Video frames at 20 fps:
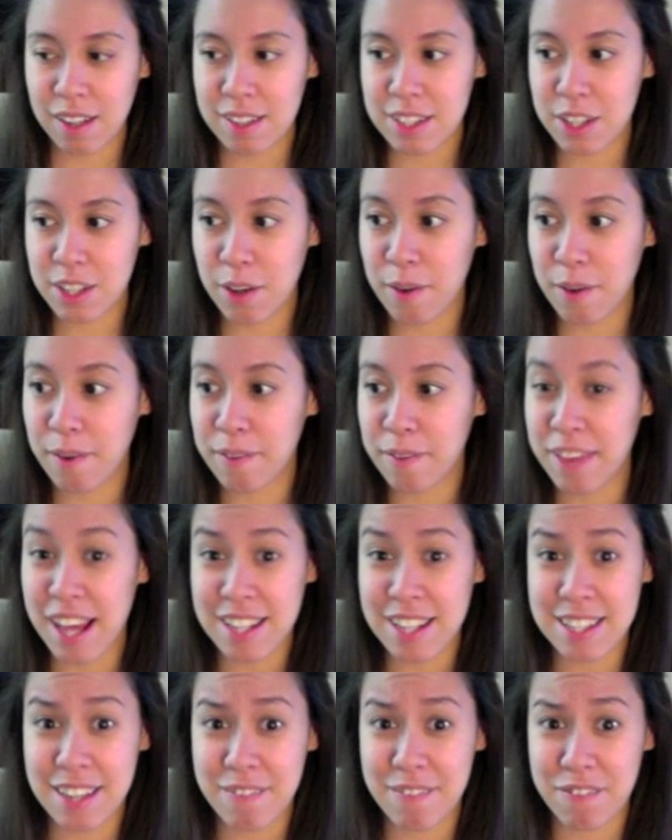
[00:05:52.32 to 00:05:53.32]
so
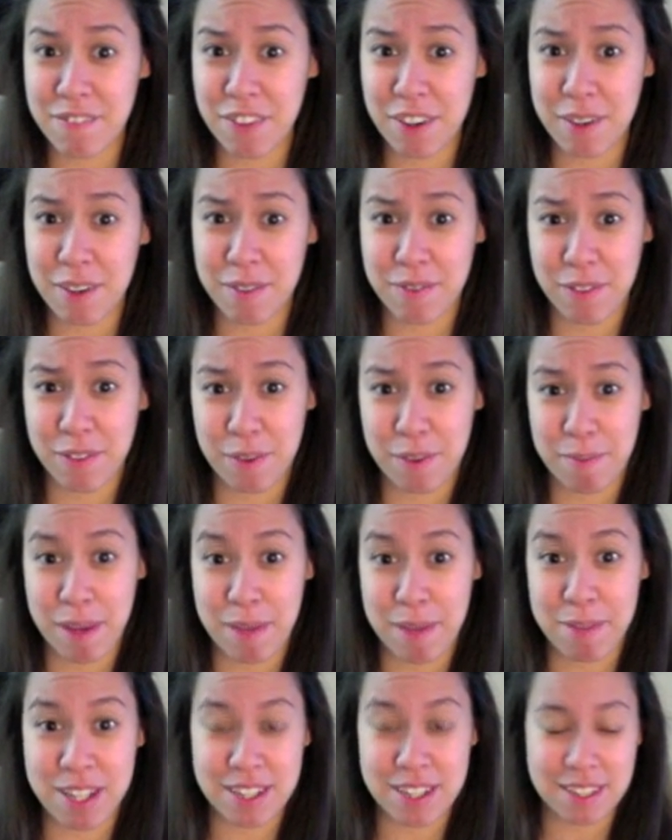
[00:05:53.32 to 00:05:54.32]
that's it for, for
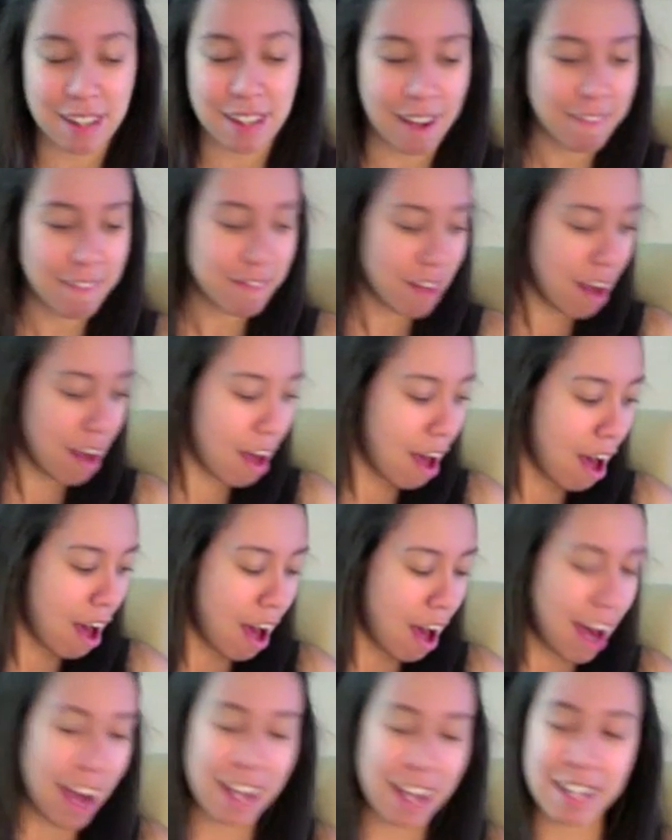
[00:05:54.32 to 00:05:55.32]
baby stuff.
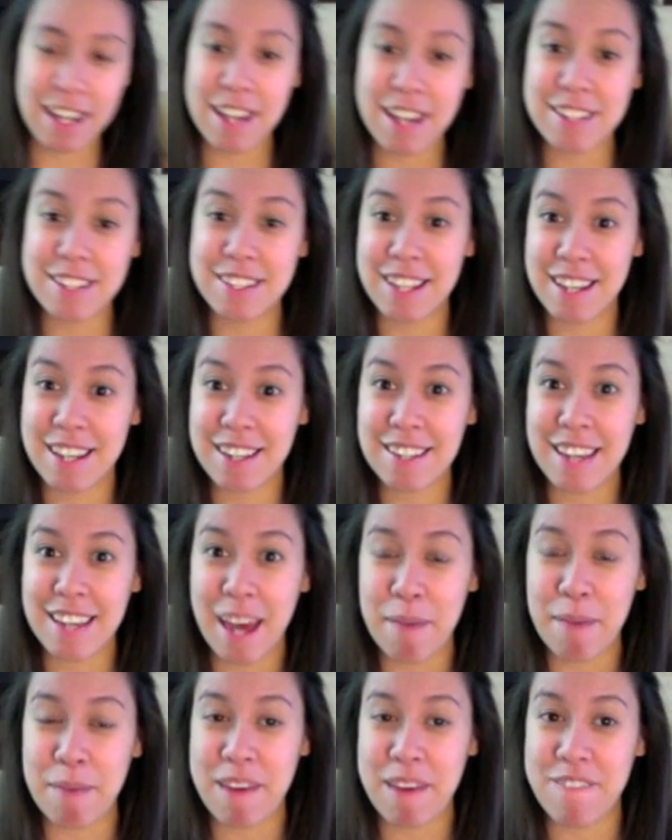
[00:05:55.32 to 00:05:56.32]
I did
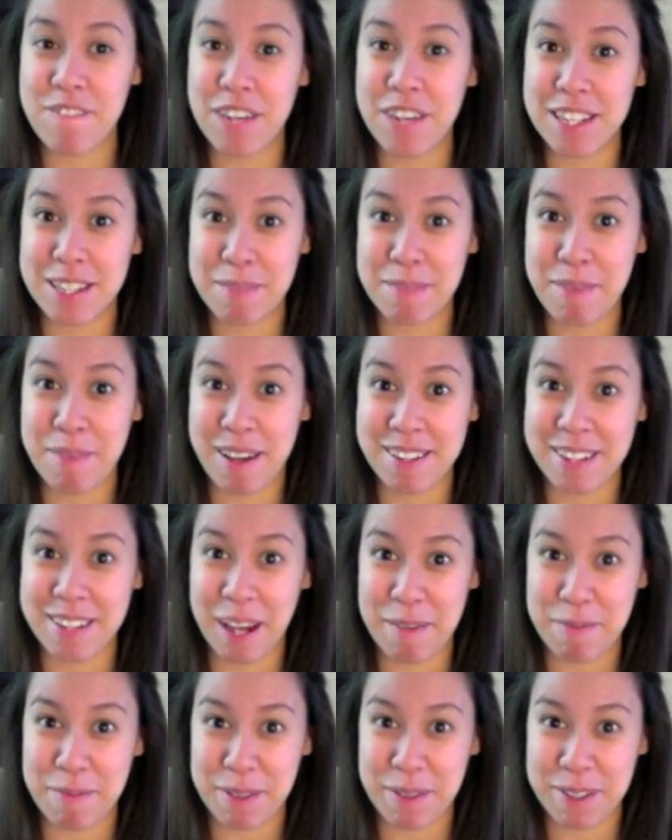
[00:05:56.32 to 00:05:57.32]
get my fuzzy bun
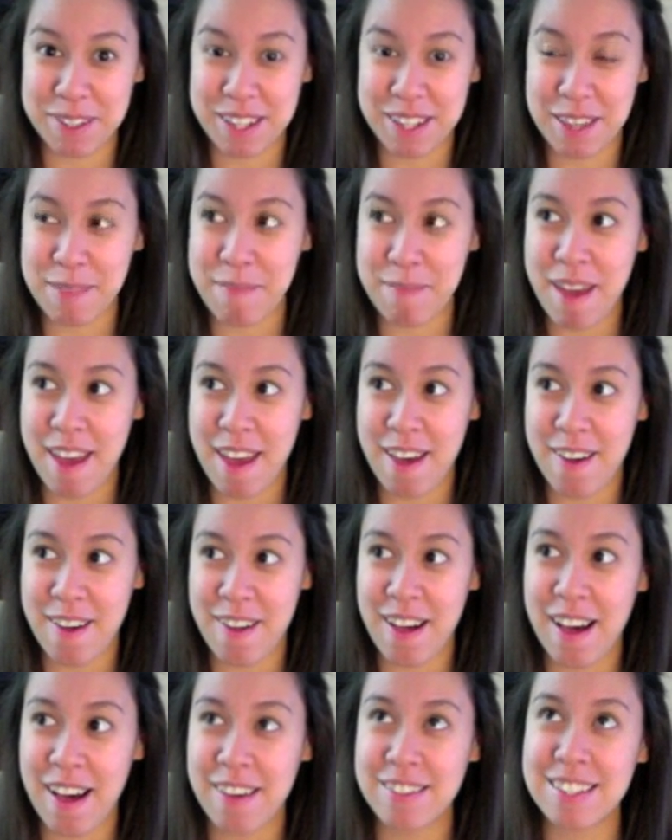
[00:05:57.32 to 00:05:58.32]
diapers in the mail.
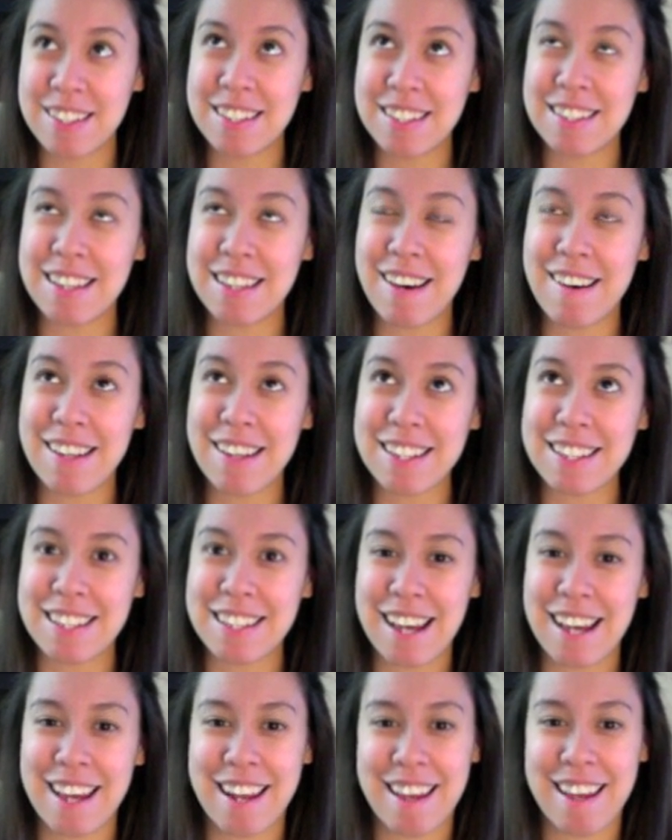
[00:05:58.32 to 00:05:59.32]
I was so
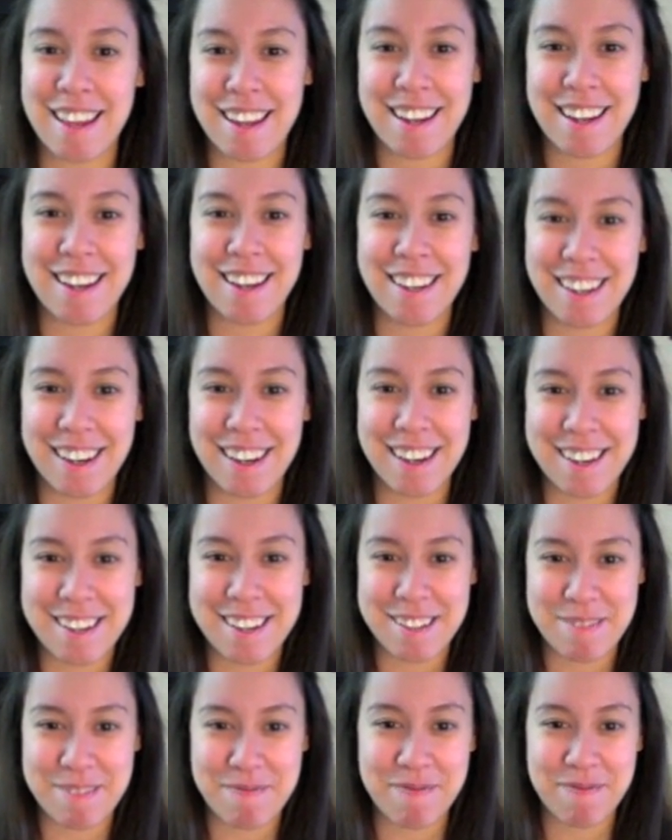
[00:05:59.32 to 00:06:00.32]
excited.
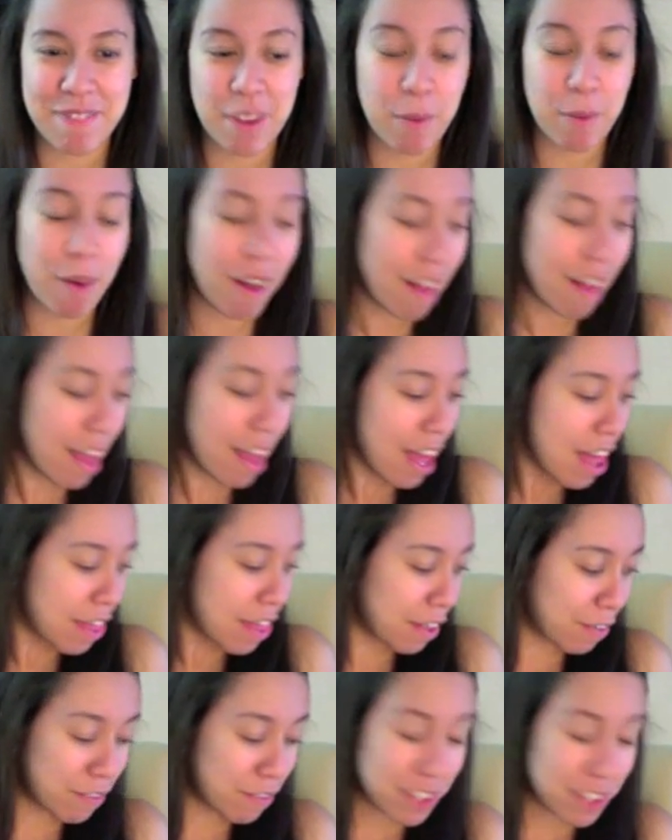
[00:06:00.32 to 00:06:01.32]
Um, well,
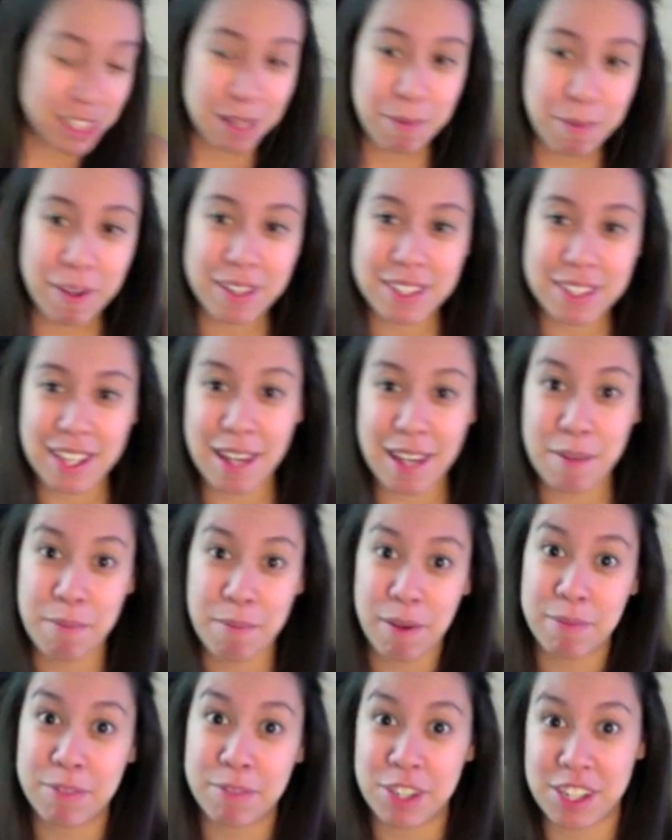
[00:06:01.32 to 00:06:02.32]
they're FuzziBunz and
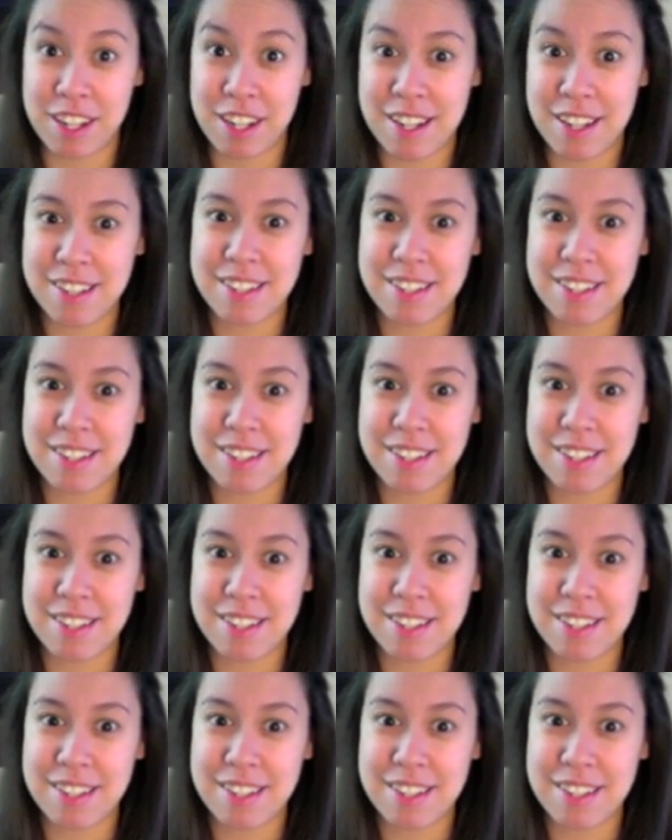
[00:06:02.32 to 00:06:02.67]
bumGenius.